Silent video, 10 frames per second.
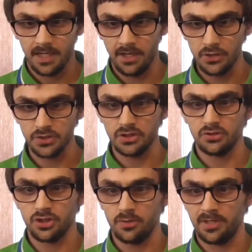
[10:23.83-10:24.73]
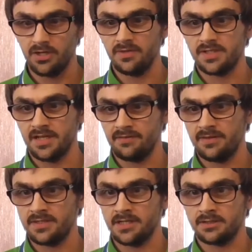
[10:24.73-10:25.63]
And also don't go below the
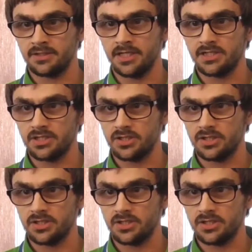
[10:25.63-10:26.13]
7th generation.